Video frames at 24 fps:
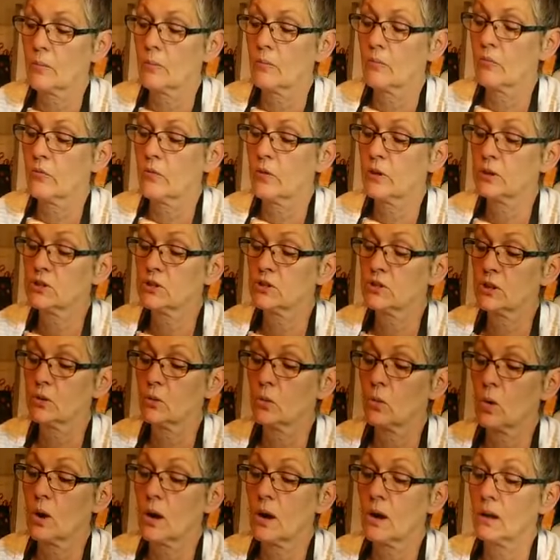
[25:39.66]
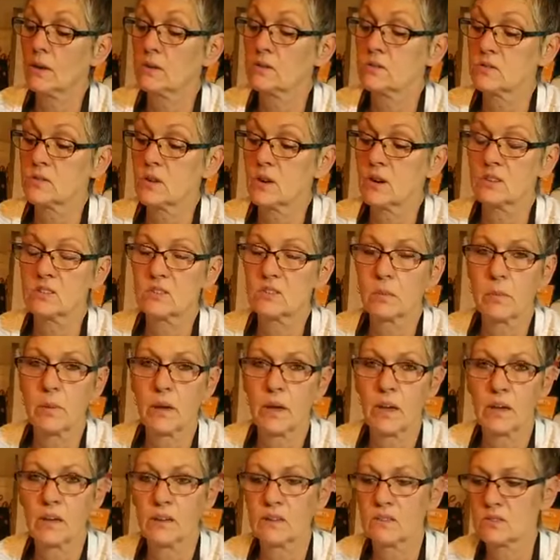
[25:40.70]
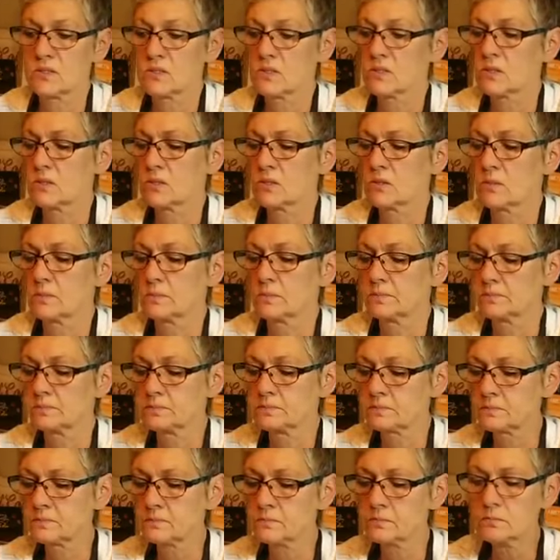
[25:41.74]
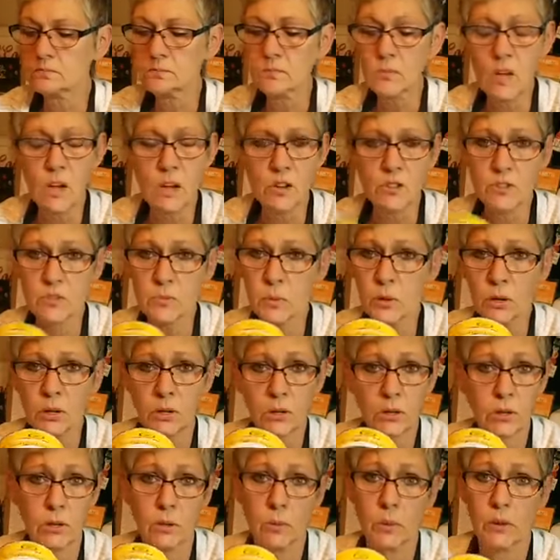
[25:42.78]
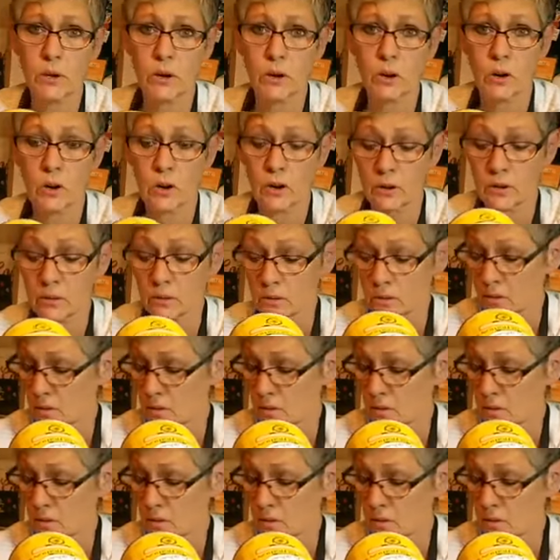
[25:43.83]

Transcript: finishing wax, and it's a paste. I just put a little bit on